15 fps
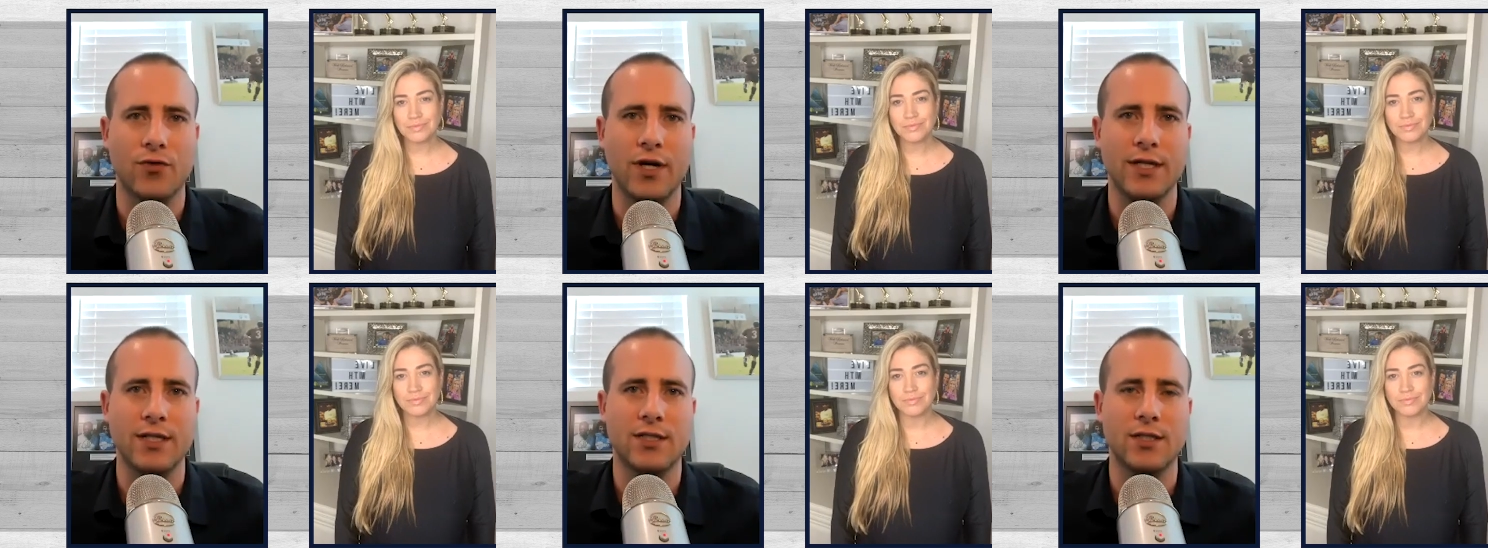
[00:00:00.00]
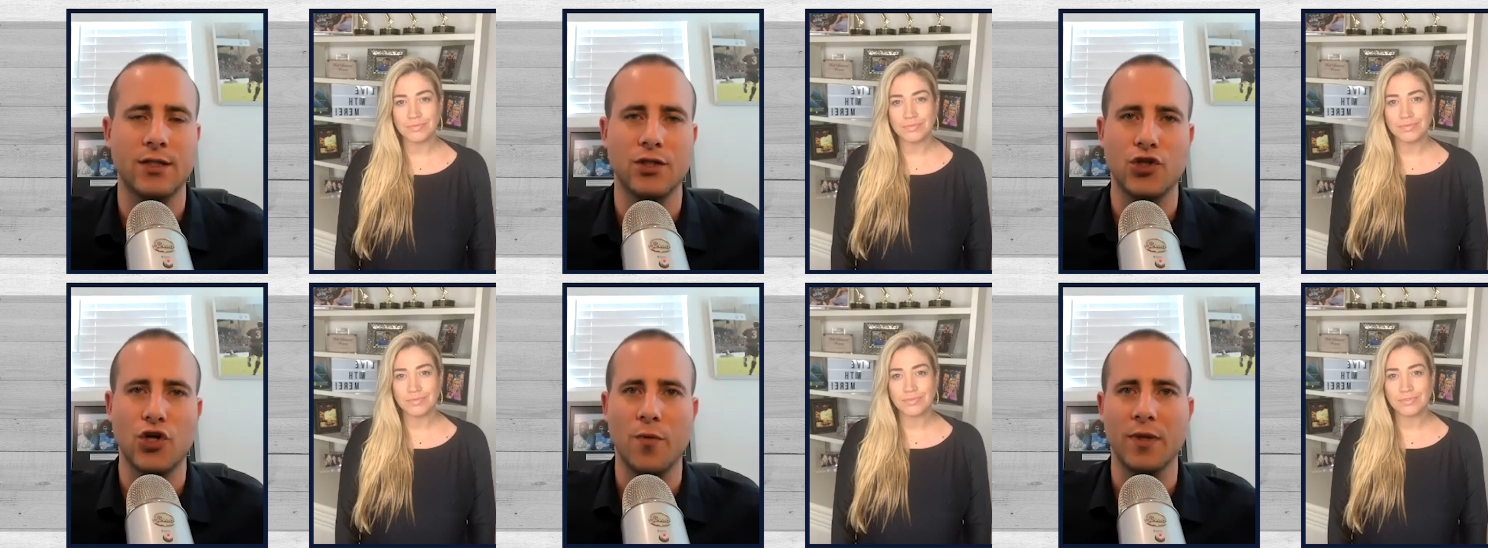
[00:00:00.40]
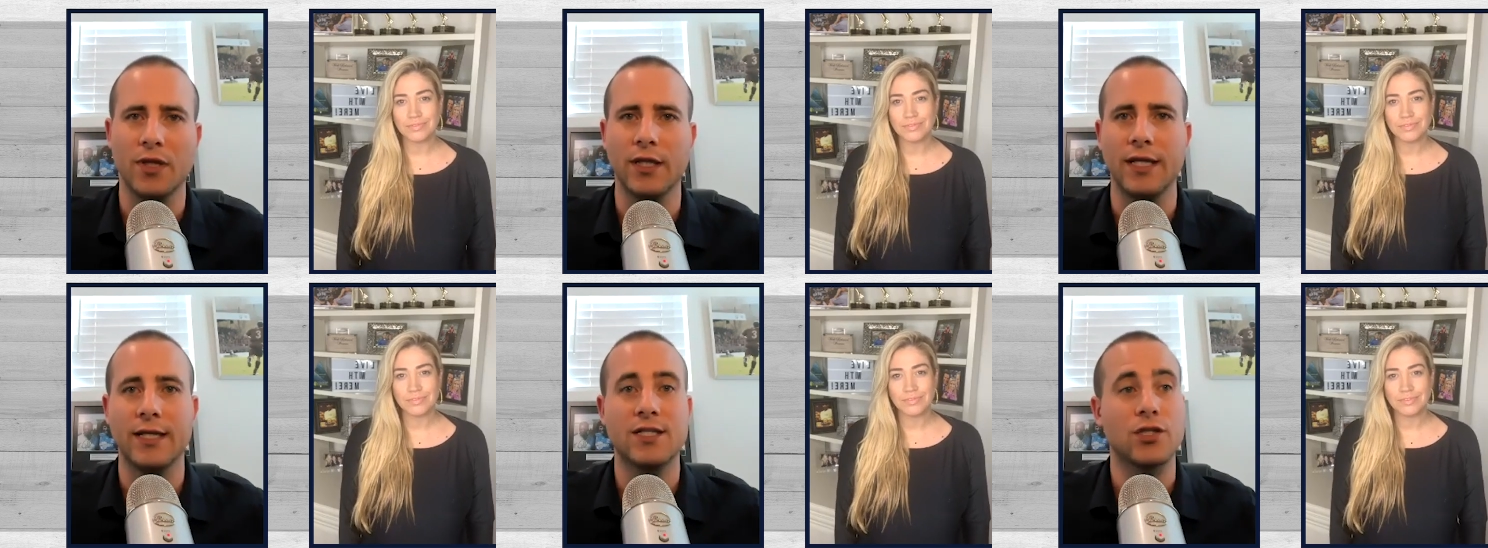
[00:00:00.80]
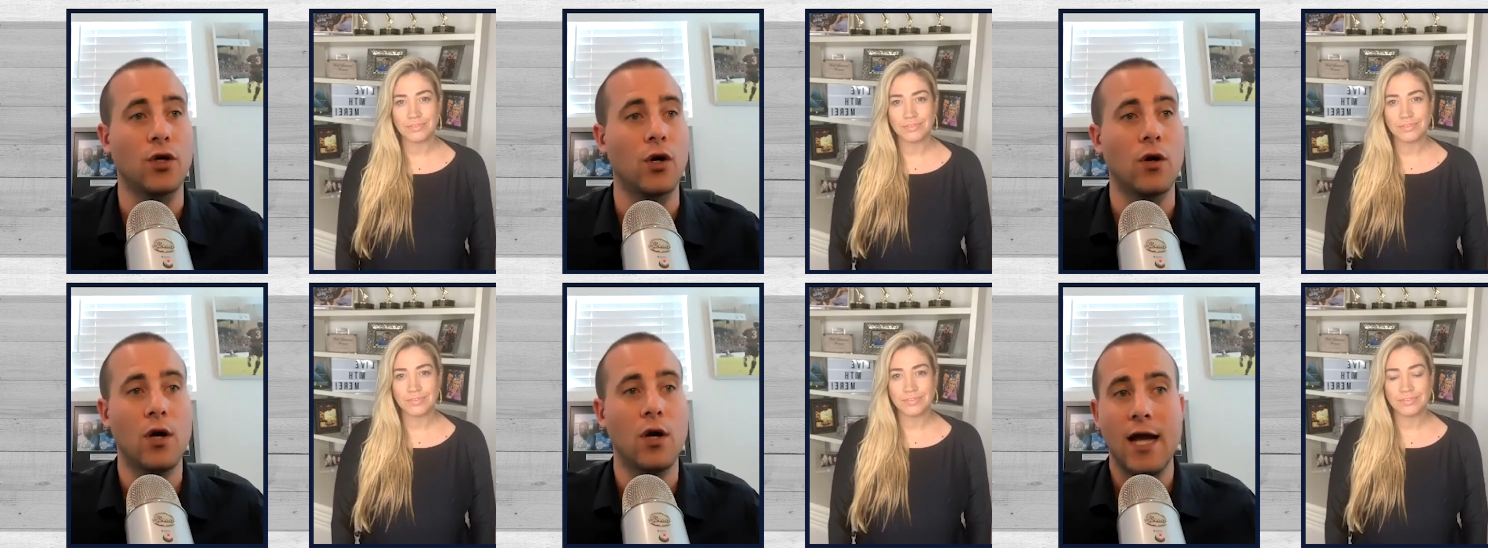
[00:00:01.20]
Speaker 1: rights to the German League.
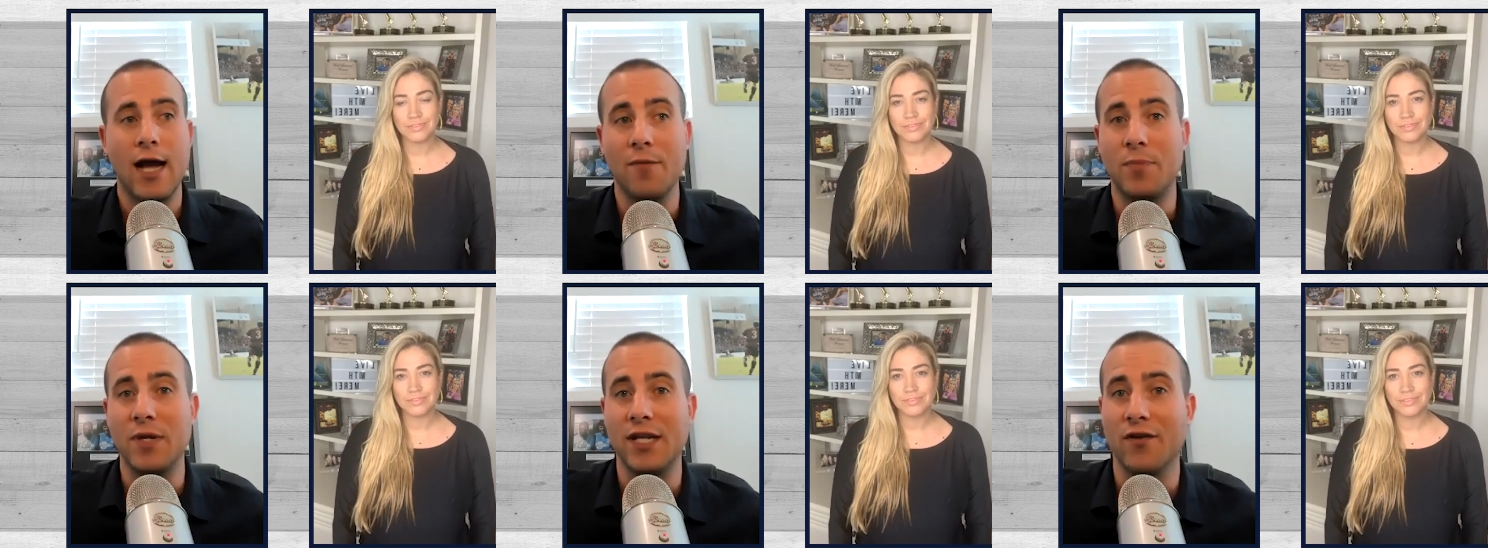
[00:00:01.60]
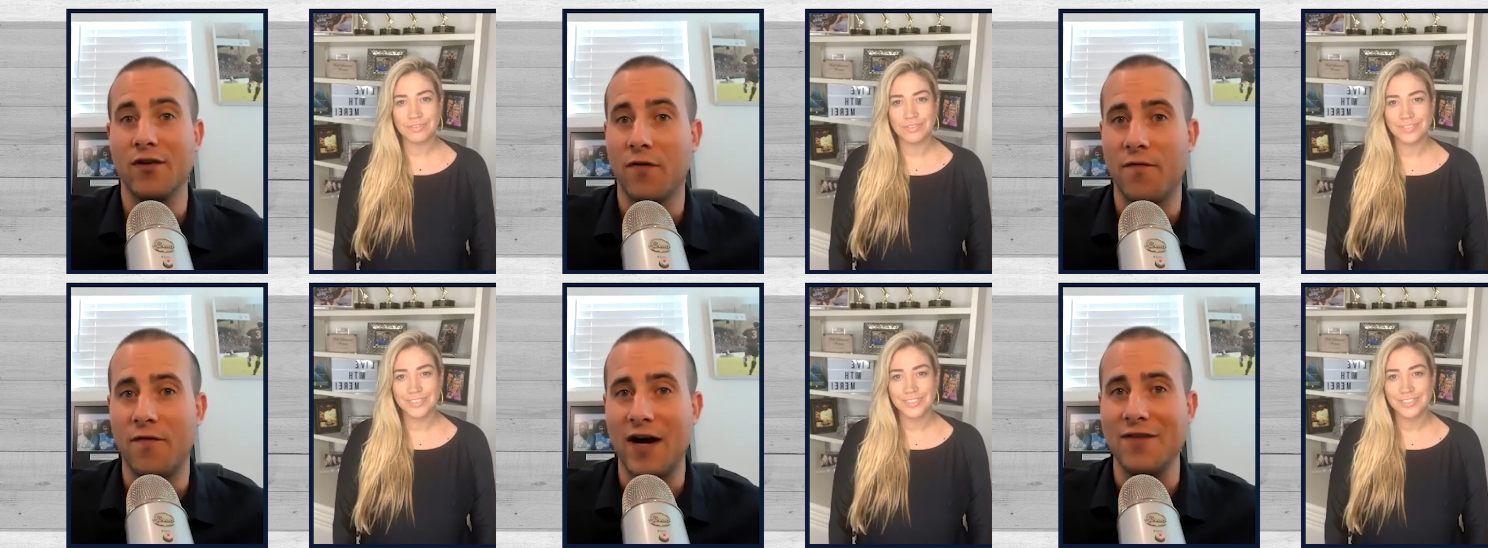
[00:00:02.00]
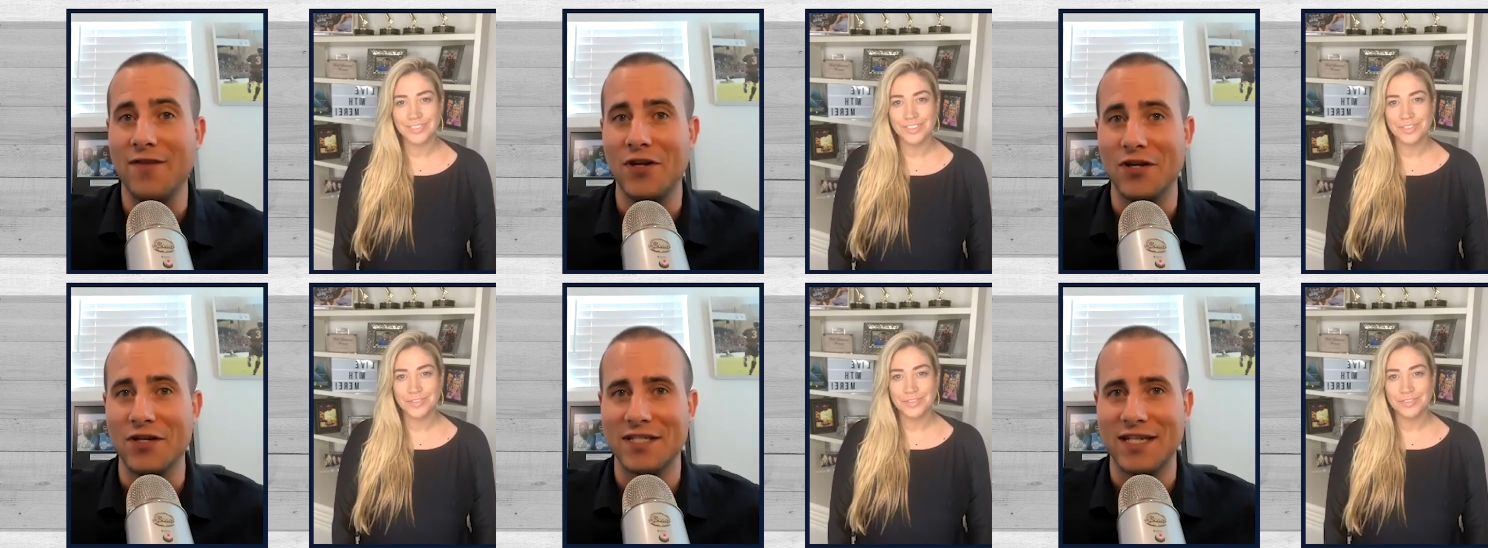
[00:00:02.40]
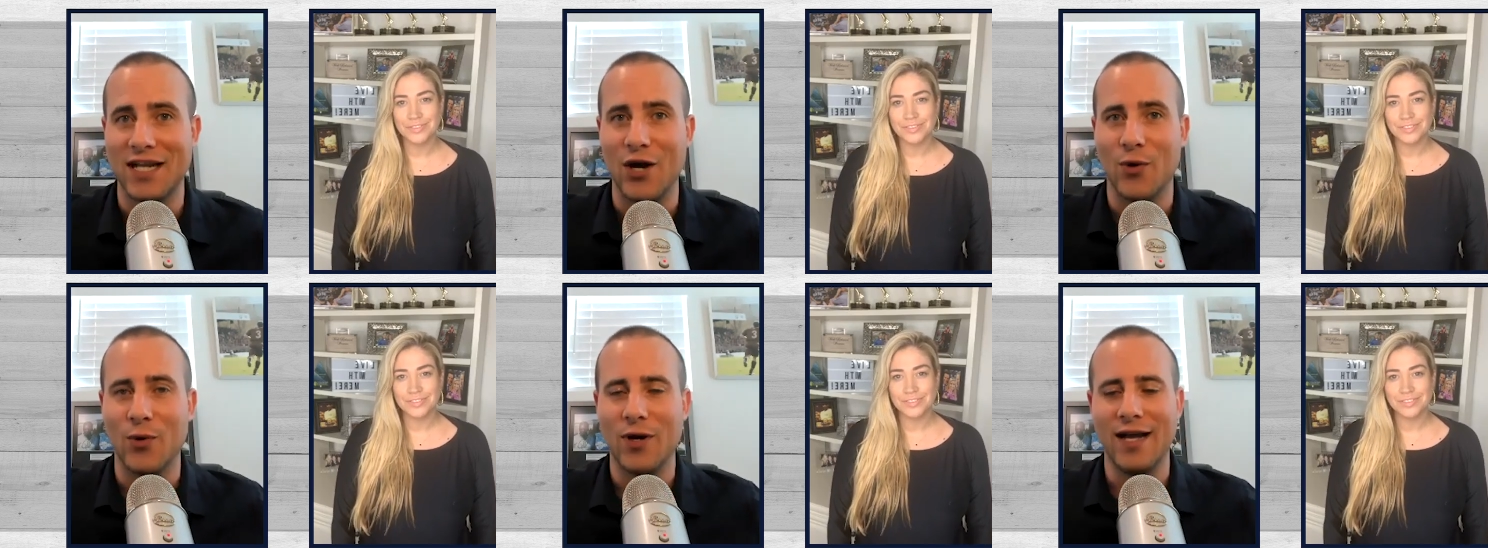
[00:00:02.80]
So I've been here for five years
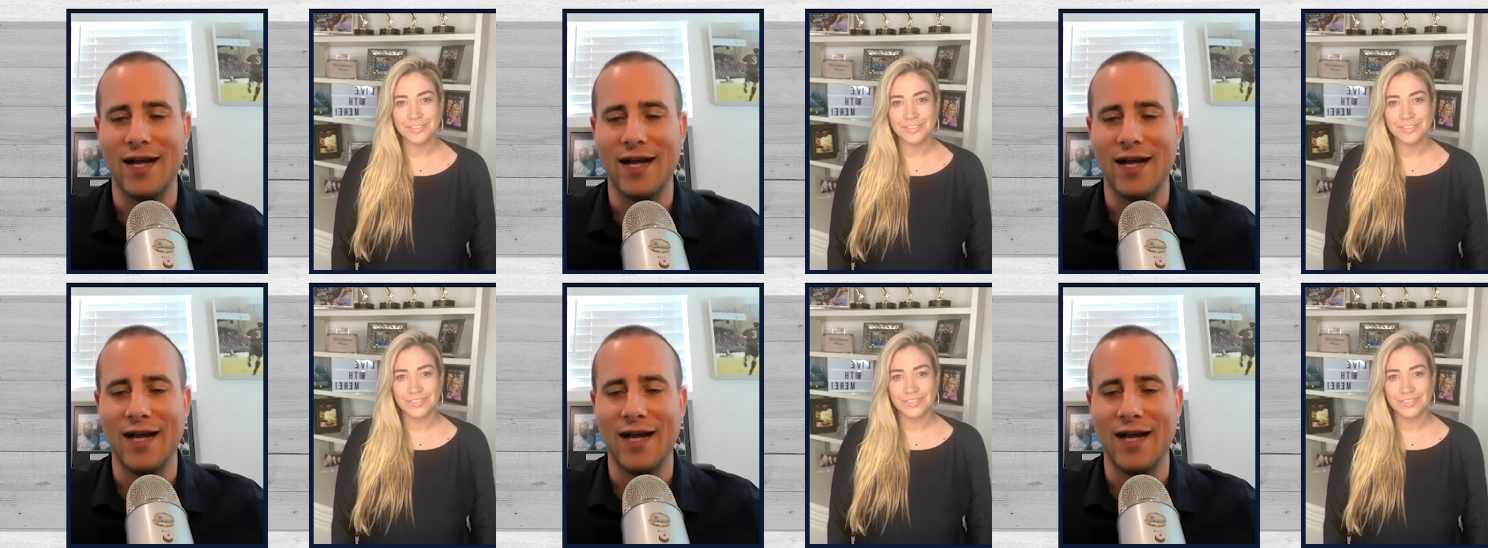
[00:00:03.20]
now,